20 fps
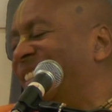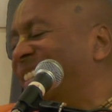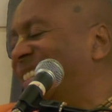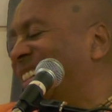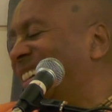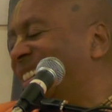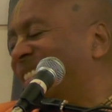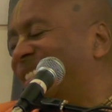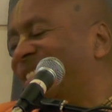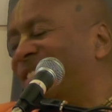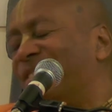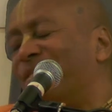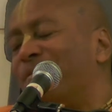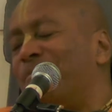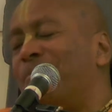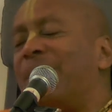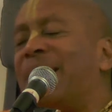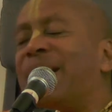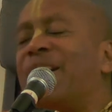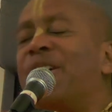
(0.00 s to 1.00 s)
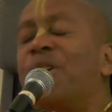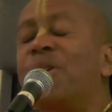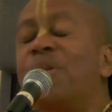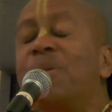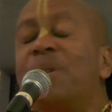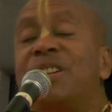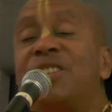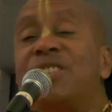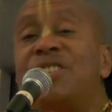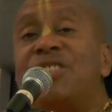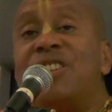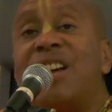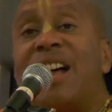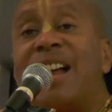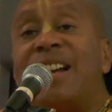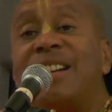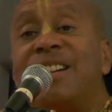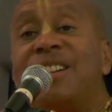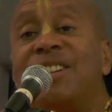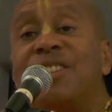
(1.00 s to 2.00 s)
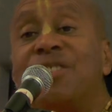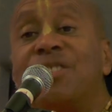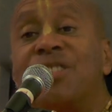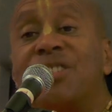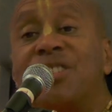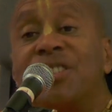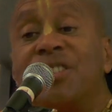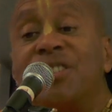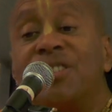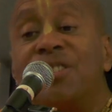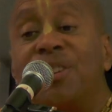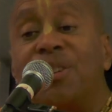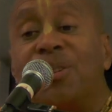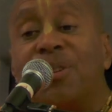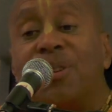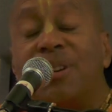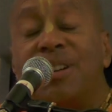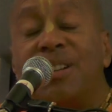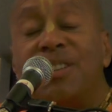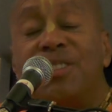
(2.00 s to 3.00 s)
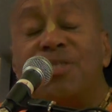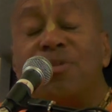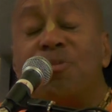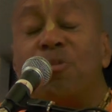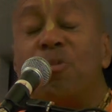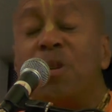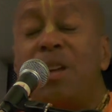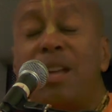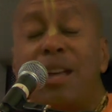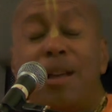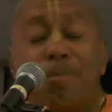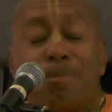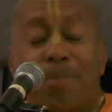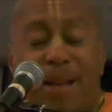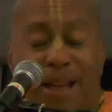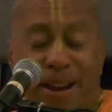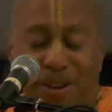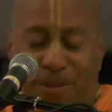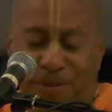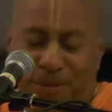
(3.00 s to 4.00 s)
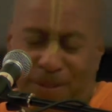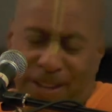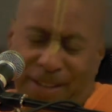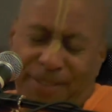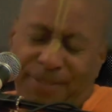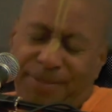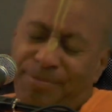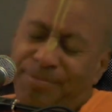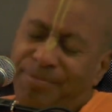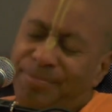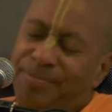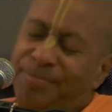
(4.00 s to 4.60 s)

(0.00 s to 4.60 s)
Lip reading: No, by always chanting Krishna's glories, we benefit.